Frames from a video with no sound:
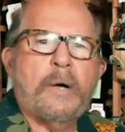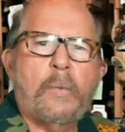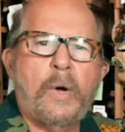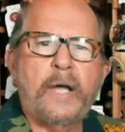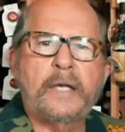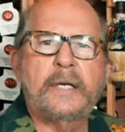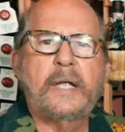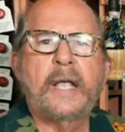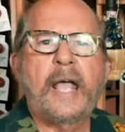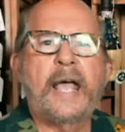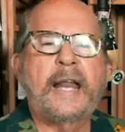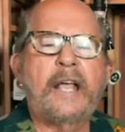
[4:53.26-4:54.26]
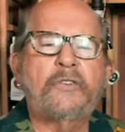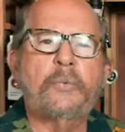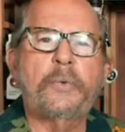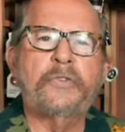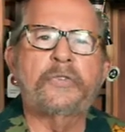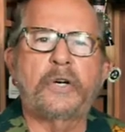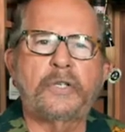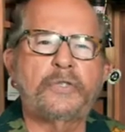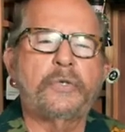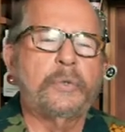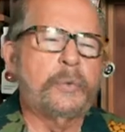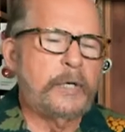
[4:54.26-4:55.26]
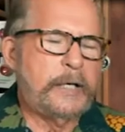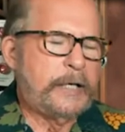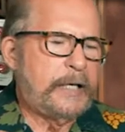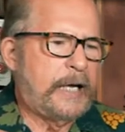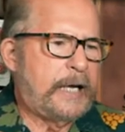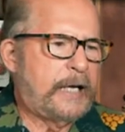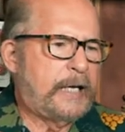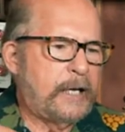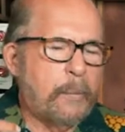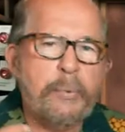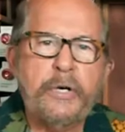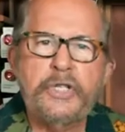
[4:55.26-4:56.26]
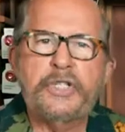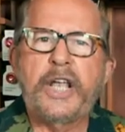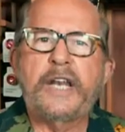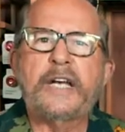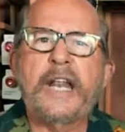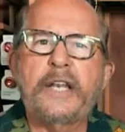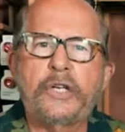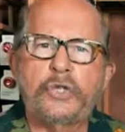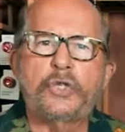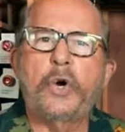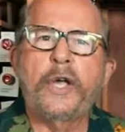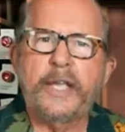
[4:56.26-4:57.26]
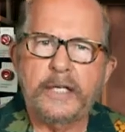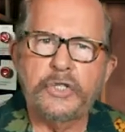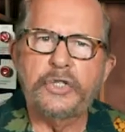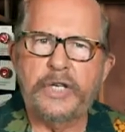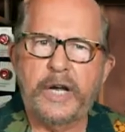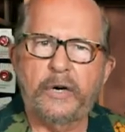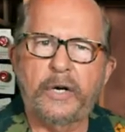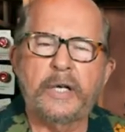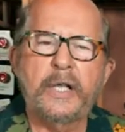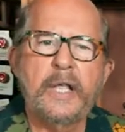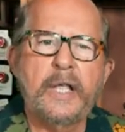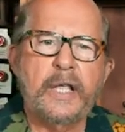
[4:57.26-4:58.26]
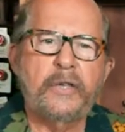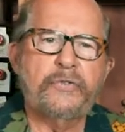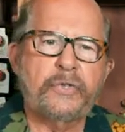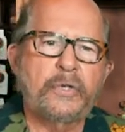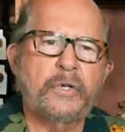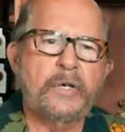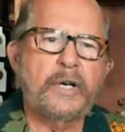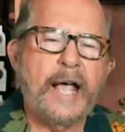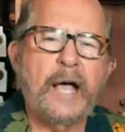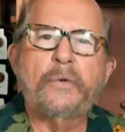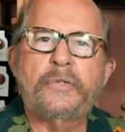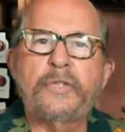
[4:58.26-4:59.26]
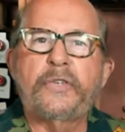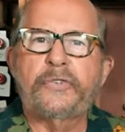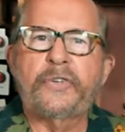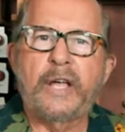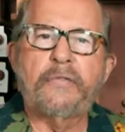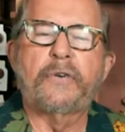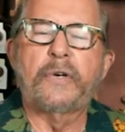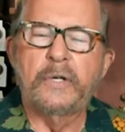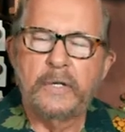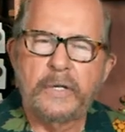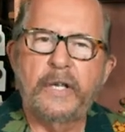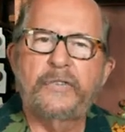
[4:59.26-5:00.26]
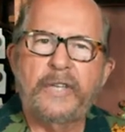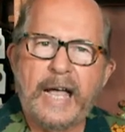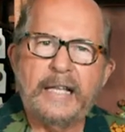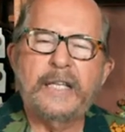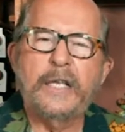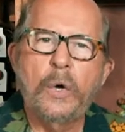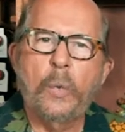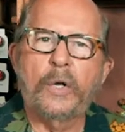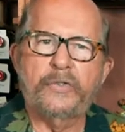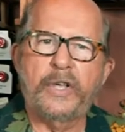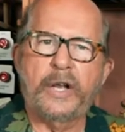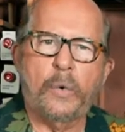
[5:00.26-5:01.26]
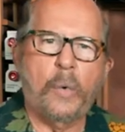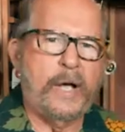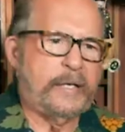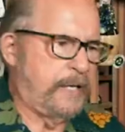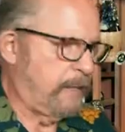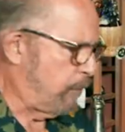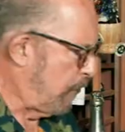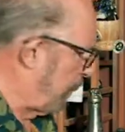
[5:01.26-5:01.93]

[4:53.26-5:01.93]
wine and as we start to appreciate it and enjoy it and share it. is to learn how to decipher exactly what's on a wine label.